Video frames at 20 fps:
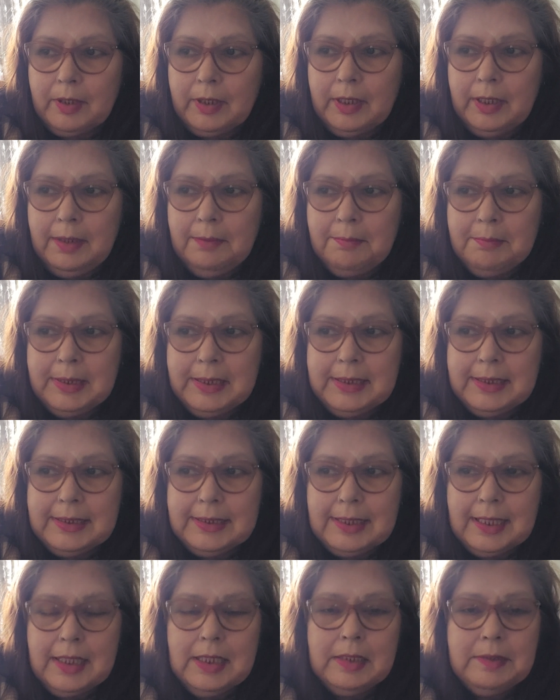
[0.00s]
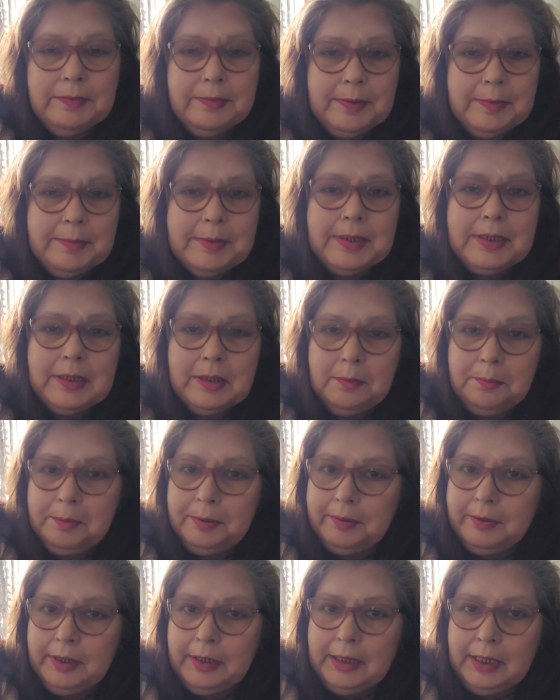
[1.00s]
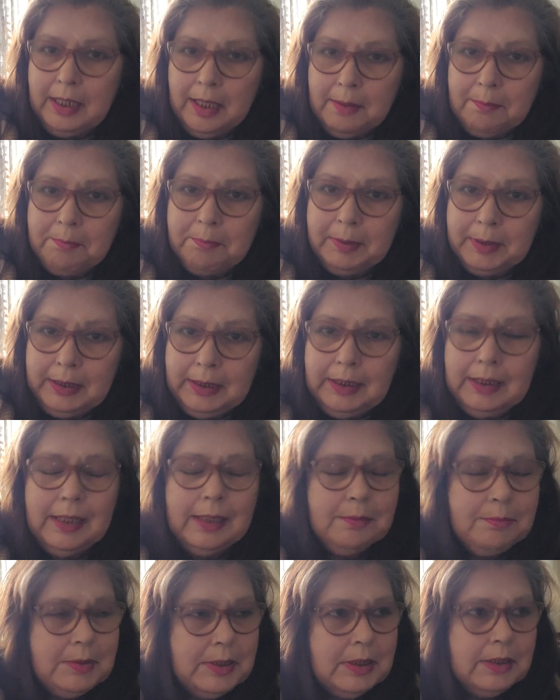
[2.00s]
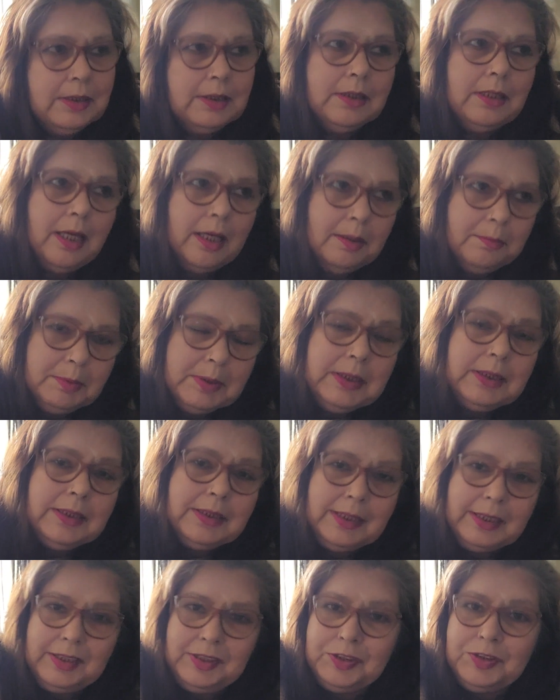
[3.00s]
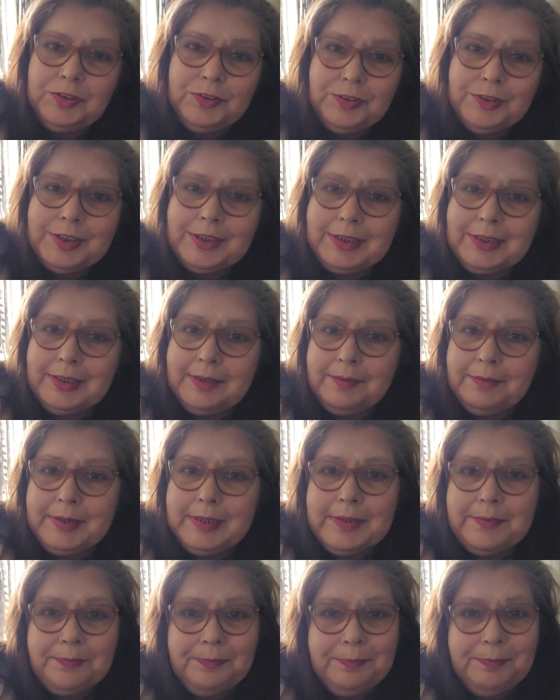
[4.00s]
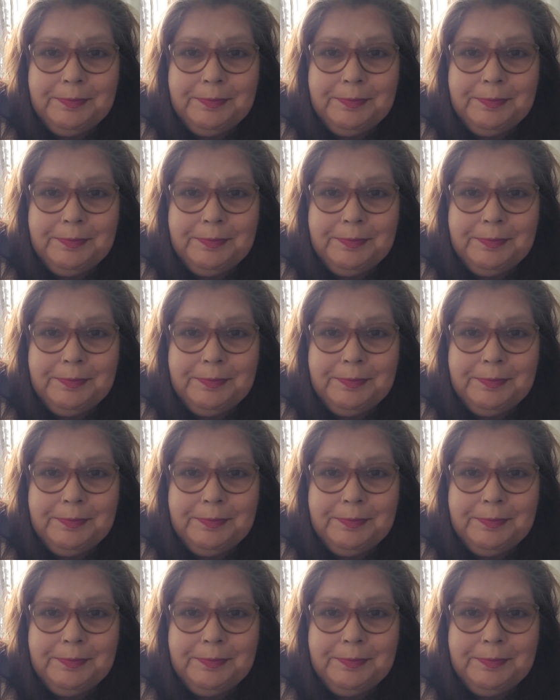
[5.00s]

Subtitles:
in myself, I'm still pretty upbeat. I'm just exhausted with,